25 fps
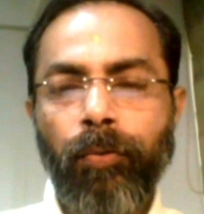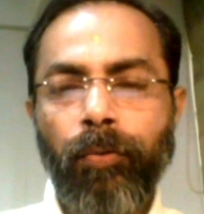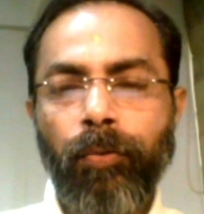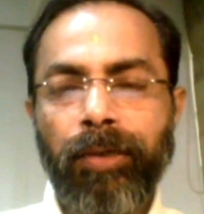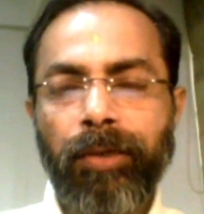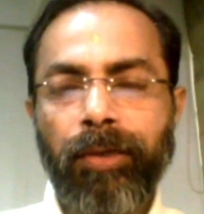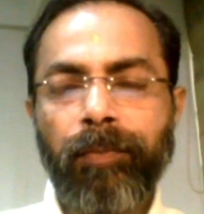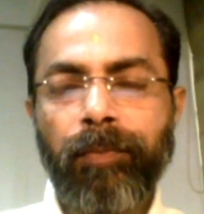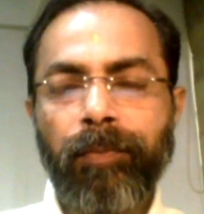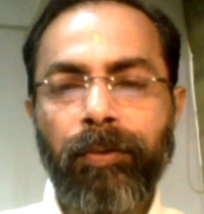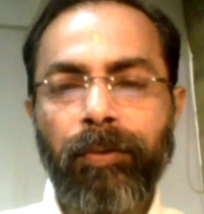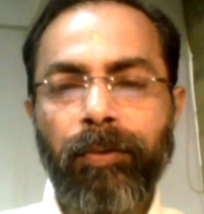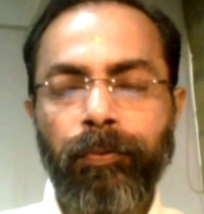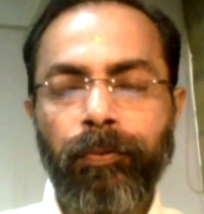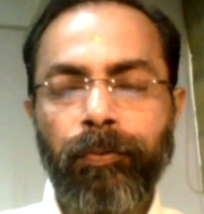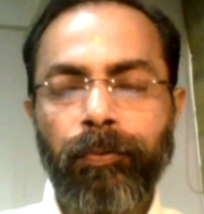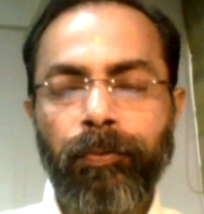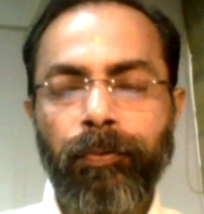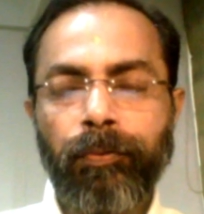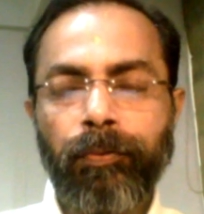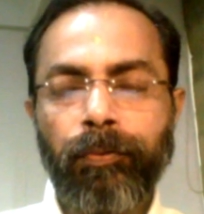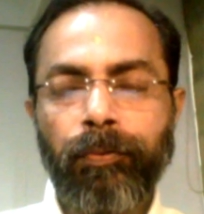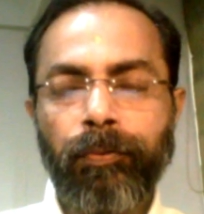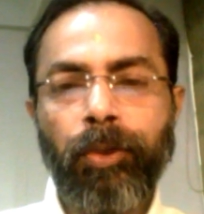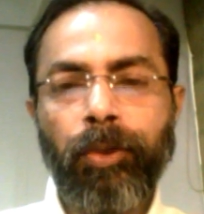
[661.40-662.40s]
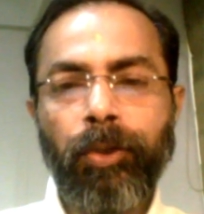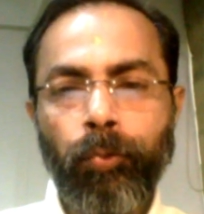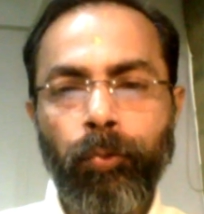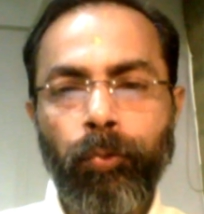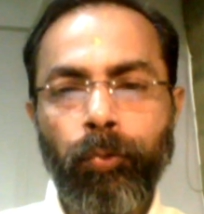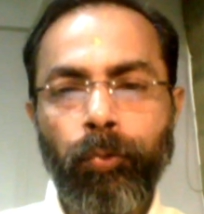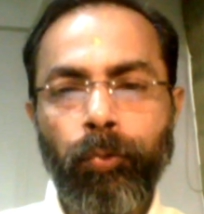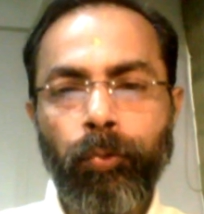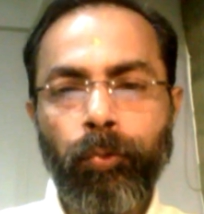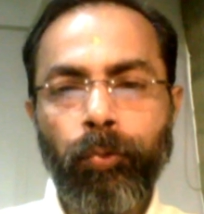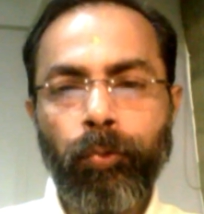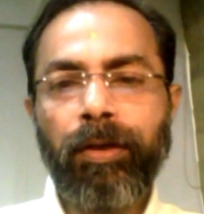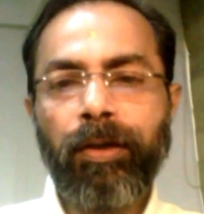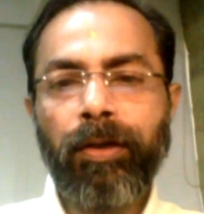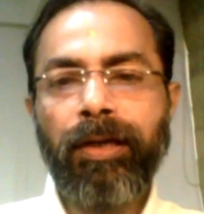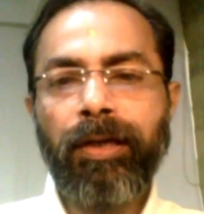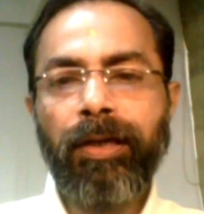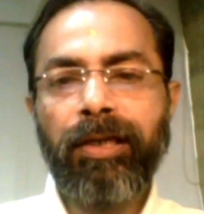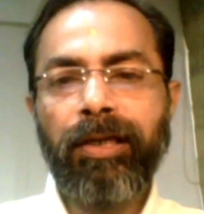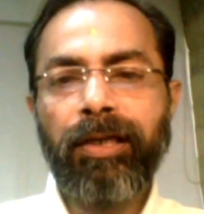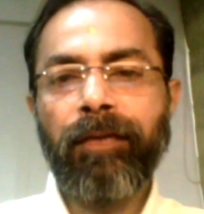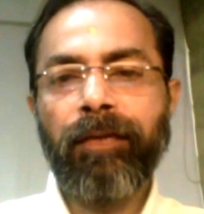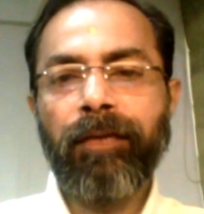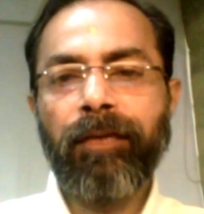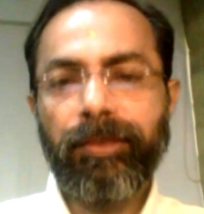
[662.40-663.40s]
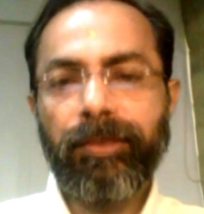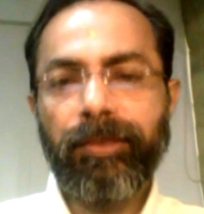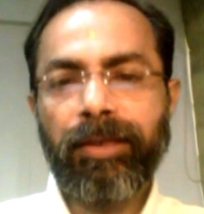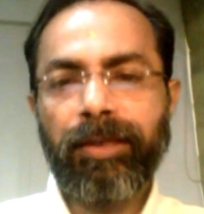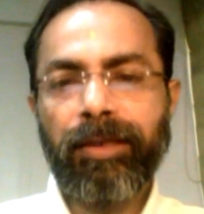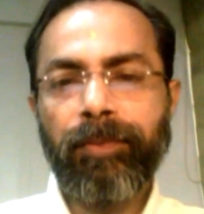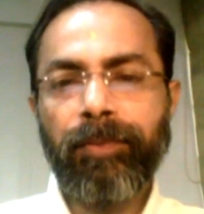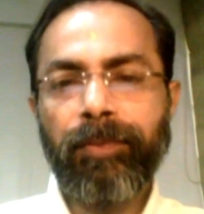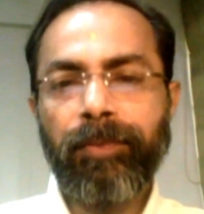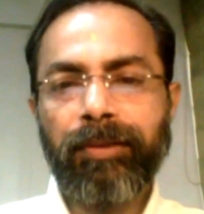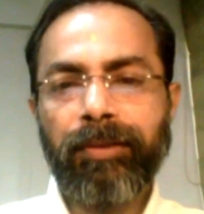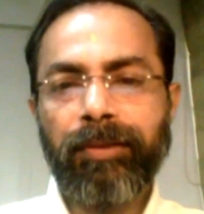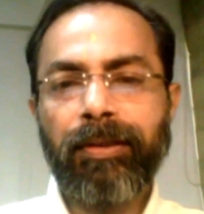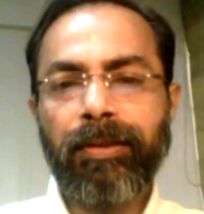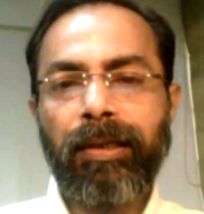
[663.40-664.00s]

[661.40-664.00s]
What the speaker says: tech platform. They do offer ETF SIPs.